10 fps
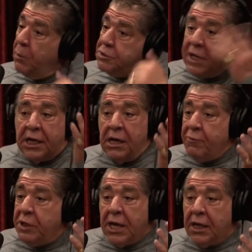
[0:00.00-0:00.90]
was like an
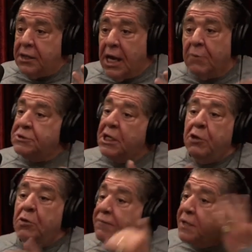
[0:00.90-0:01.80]
everyday thing. It was like
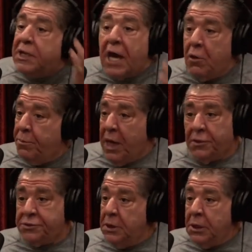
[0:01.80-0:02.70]
you lifting kettlebells,